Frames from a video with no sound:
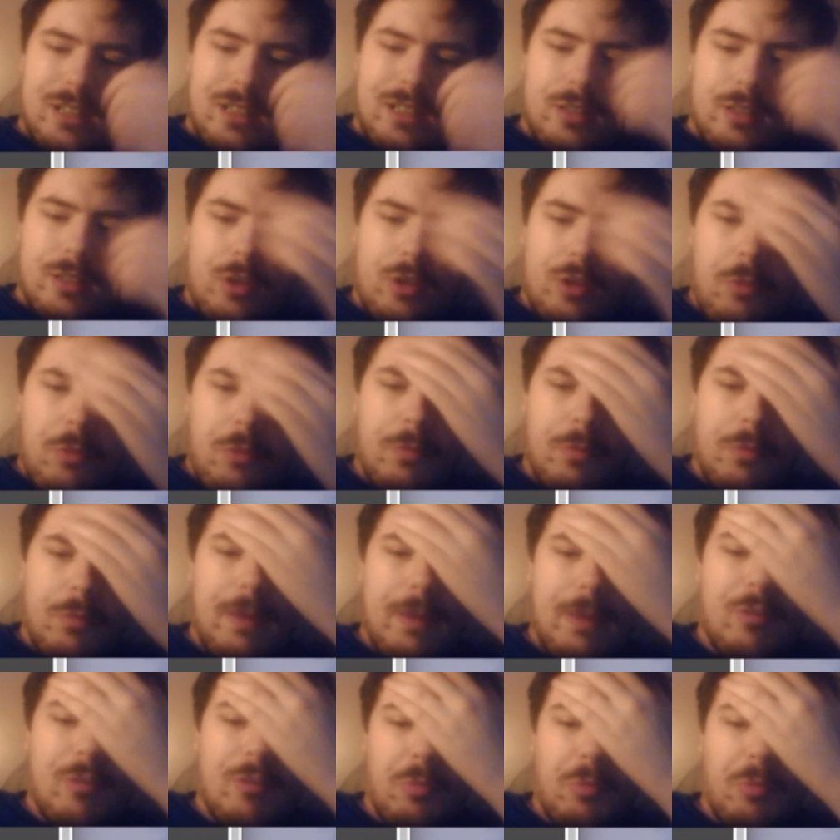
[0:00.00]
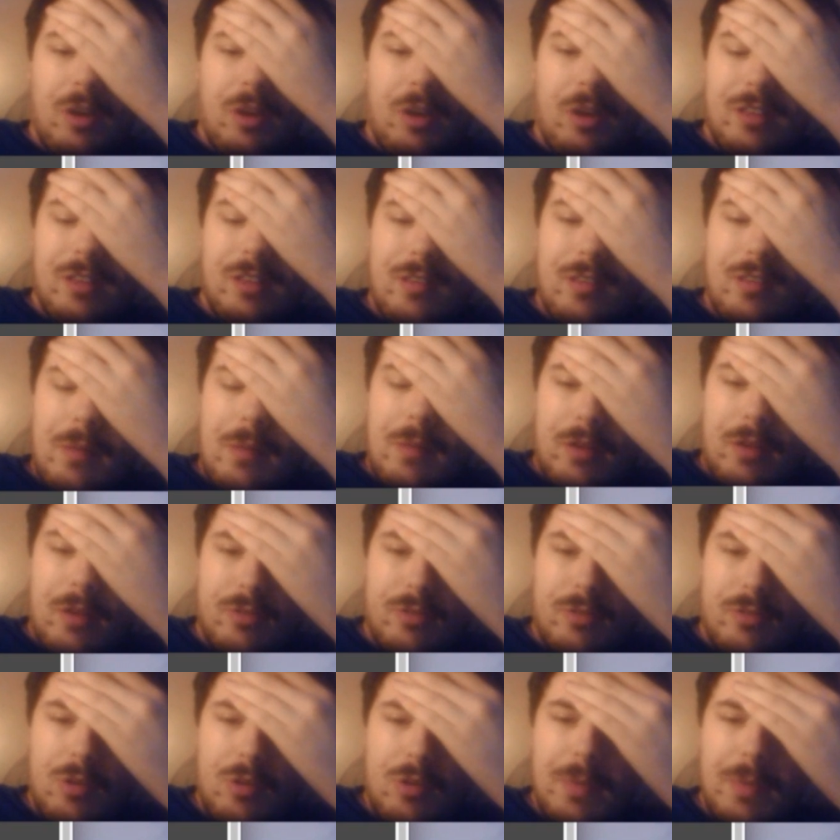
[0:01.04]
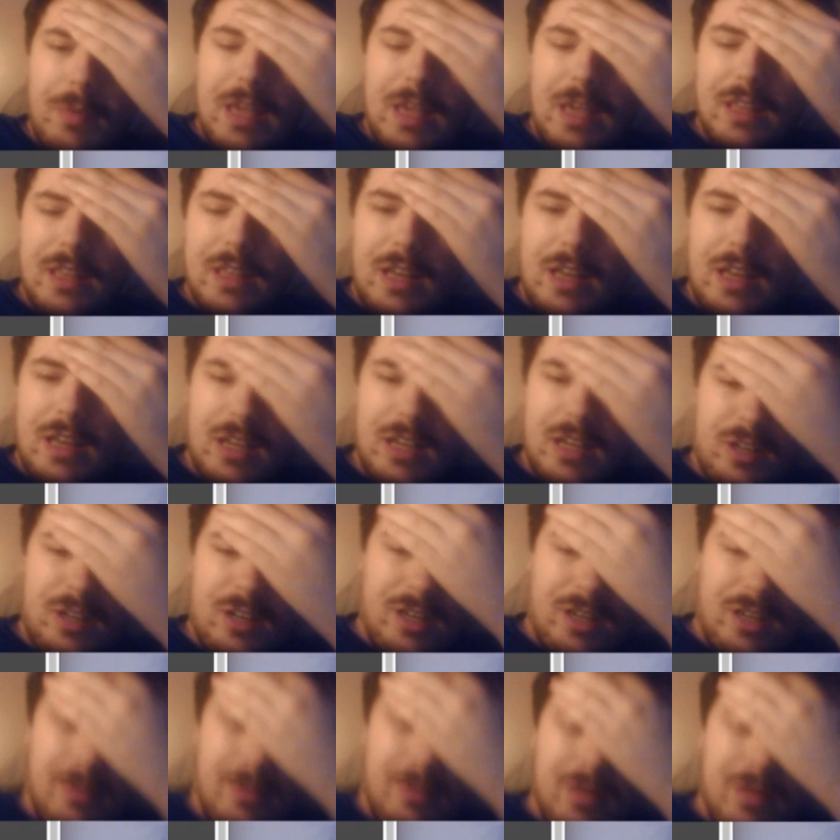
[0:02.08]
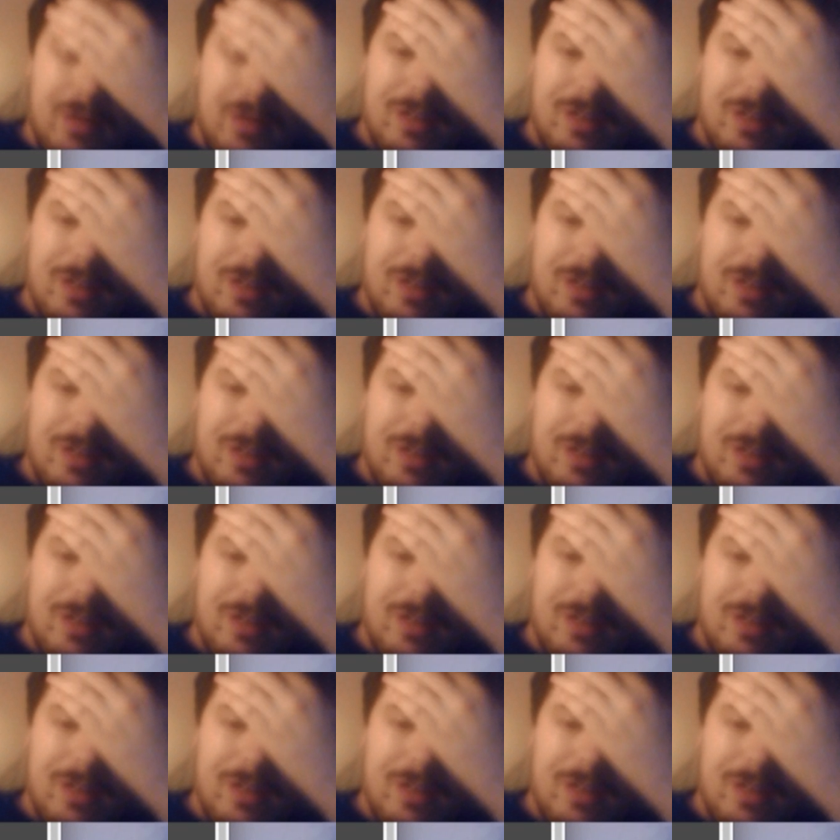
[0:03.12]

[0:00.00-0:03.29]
The Doom Space Marine somehow still being in the icon even though I